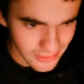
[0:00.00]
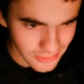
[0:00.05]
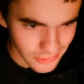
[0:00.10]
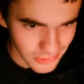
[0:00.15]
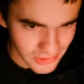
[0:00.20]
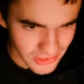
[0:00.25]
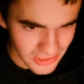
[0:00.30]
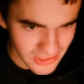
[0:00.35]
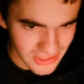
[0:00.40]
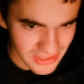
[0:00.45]
or
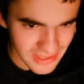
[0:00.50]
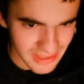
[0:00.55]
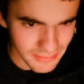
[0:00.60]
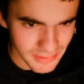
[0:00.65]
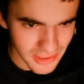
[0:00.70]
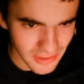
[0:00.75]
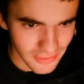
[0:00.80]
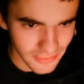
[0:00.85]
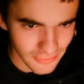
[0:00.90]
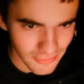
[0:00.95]
just some
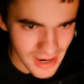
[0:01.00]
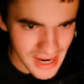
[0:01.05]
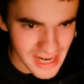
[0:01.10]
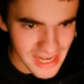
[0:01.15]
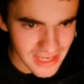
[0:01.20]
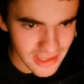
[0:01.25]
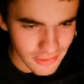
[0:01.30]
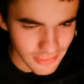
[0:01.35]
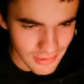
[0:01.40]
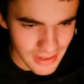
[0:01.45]
sort of really
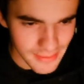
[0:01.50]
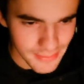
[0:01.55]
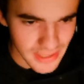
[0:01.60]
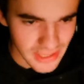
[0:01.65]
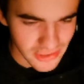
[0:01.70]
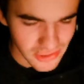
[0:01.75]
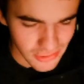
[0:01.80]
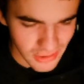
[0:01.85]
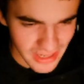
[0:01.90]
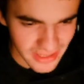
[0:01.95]
creepy
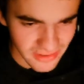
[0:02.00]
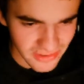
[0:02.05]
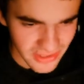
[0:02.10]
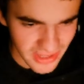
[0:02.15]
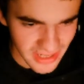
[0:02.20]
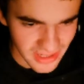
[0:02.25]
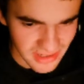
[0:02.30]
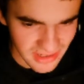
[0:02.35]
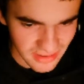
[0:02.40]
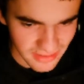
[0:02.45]
train
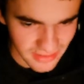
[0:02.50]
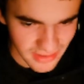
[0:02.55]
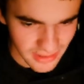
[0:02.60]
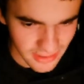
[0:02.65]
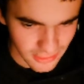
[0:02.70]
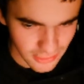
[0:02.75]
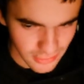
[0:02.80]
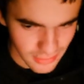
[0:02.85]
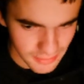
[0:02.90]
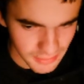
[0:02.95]
station
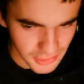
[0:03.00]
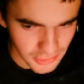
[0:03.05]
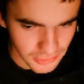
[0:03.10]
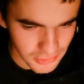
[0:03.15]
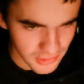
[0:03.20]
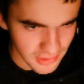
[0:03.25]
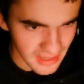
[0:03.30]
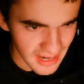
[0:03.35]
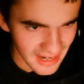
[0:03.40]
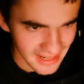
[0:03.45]
that criminals
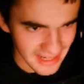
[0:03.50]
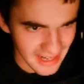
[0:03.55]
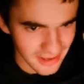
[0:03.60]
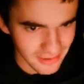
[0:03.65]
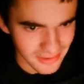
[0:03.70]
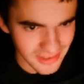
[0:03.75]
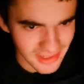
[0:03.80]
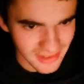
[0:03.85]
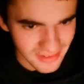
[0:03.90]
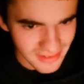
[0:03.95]
would hang
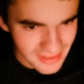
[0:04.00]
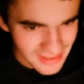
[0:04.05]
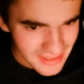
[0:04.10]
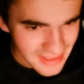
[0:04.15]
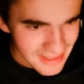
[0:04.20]
out in.